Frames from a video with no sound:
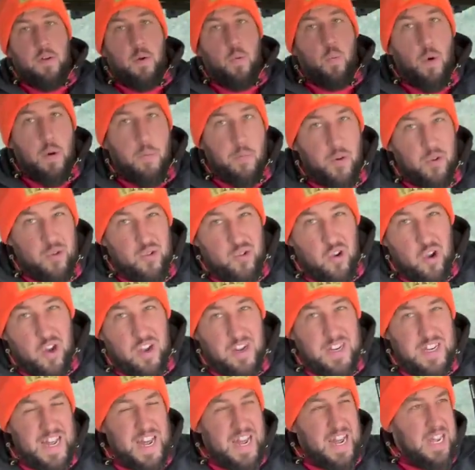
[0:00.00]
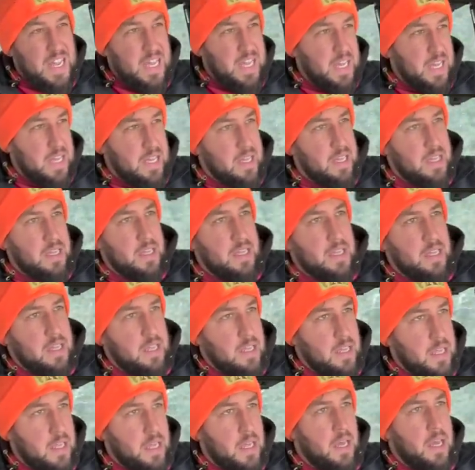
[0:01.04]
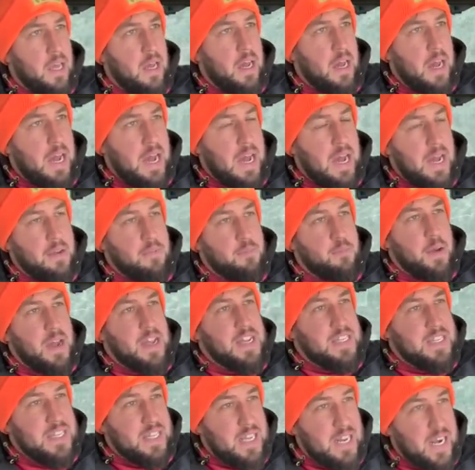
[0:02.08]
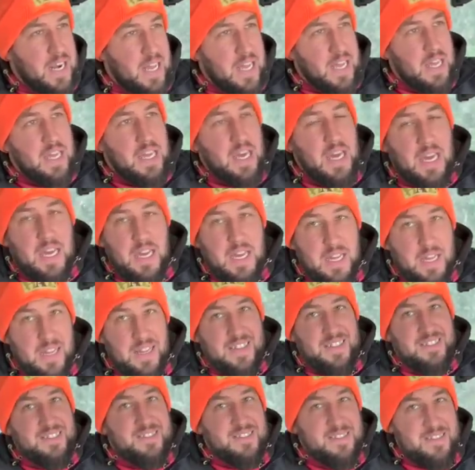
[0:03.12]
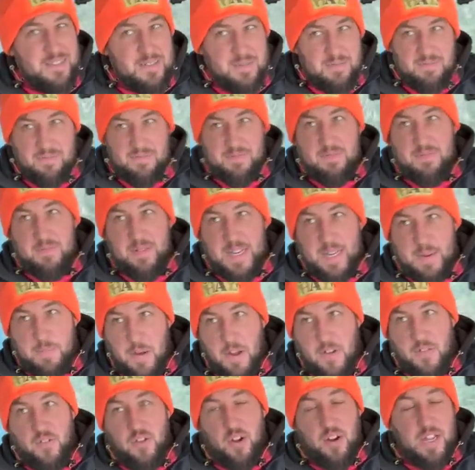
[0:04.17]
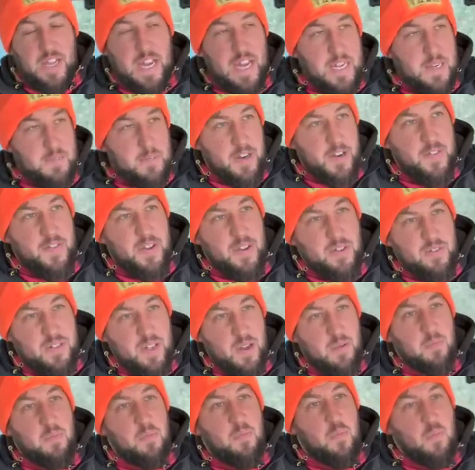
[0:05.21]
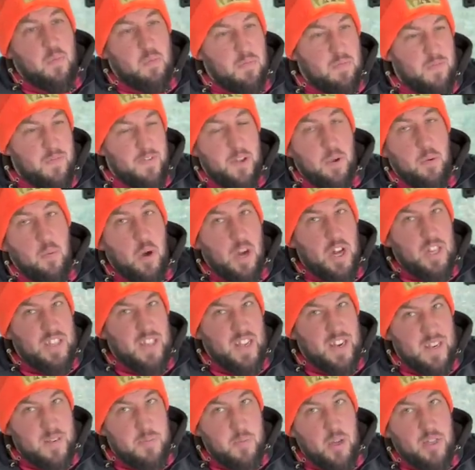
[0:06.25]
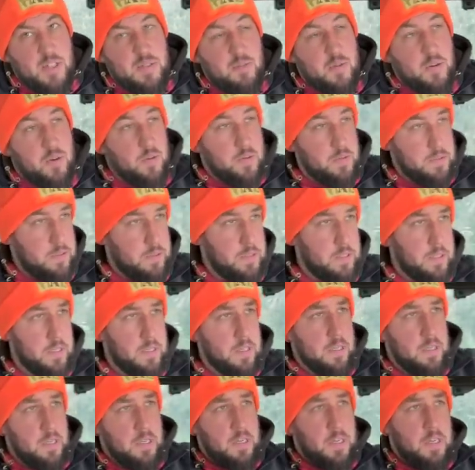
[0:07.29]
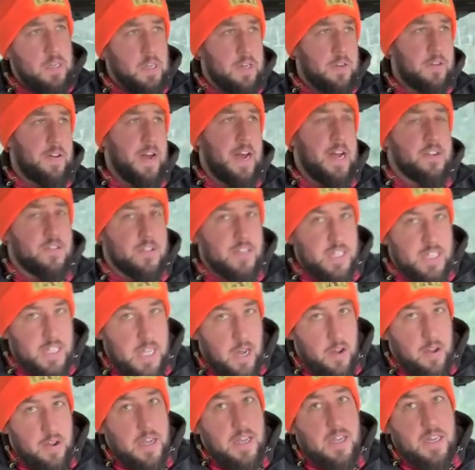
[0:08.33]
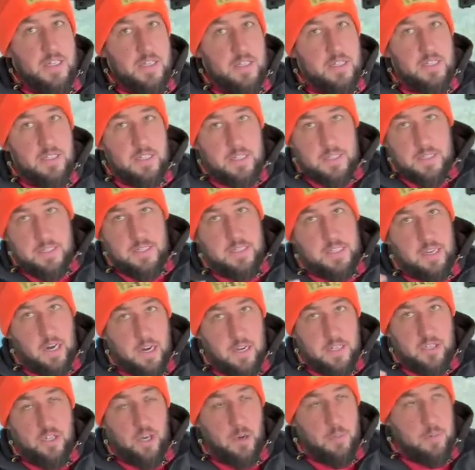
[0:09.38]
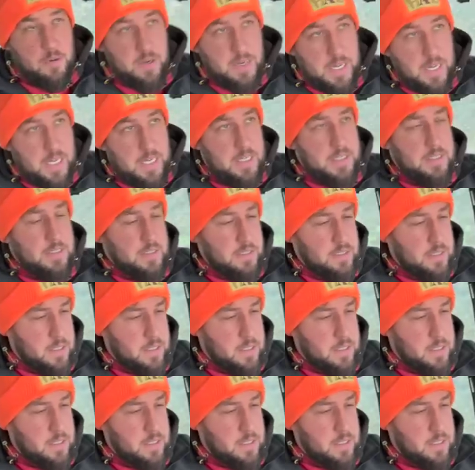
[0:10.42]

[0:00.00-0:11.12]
One more dry day and basically we're both trying to get as much field done, field work done as possible. Factory's going because Ty and Tom are in there